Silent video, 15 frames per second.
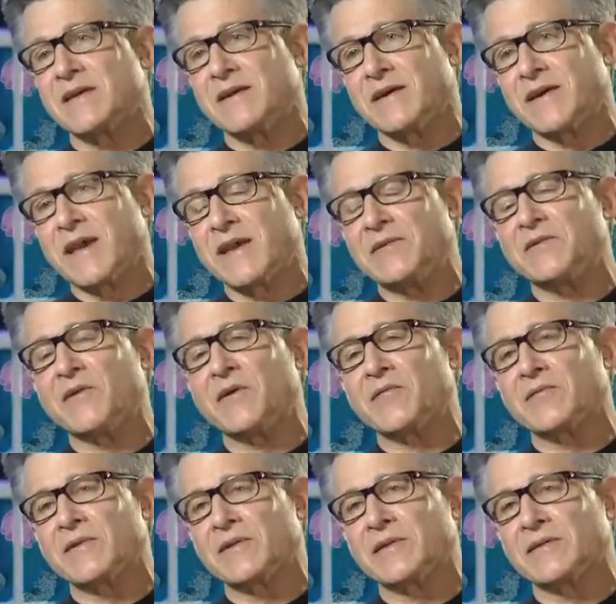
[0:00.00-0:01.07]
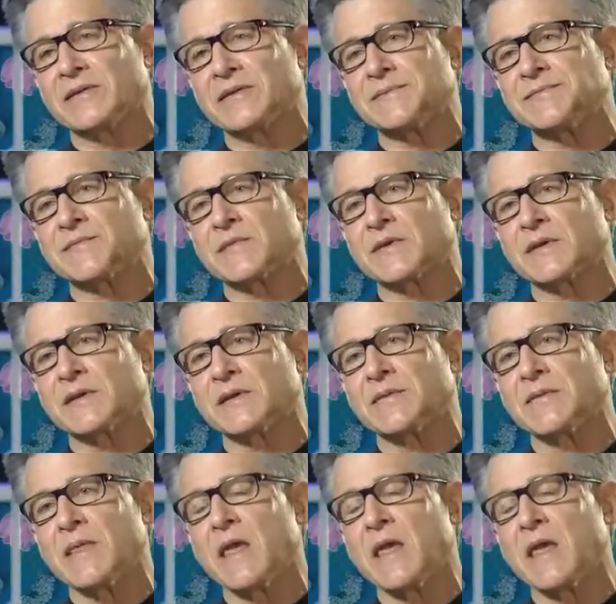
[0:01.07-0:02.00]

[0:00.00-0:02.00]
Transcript: again, you don't kill it, okay?